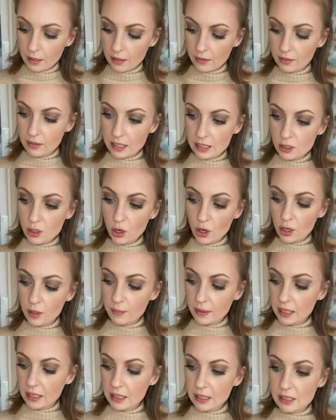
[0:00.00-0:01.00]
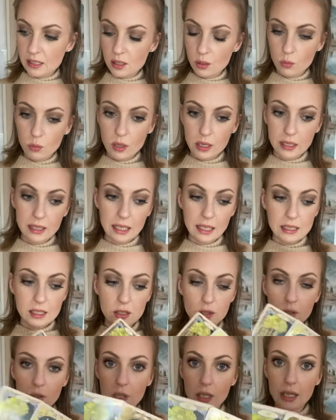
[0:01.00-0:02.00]
This Hermit is the one that's
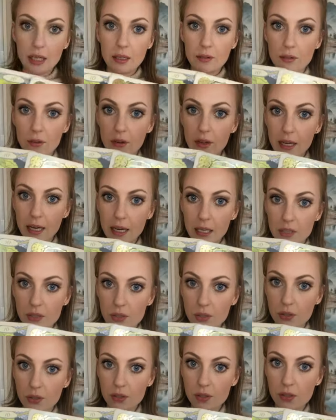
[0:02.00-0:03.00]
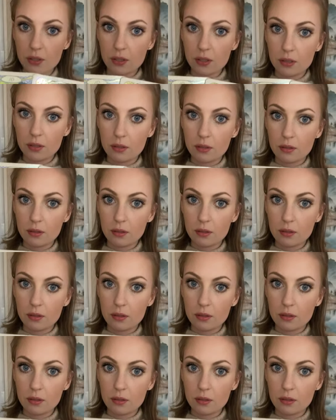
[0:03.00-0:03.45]
looking for the answers.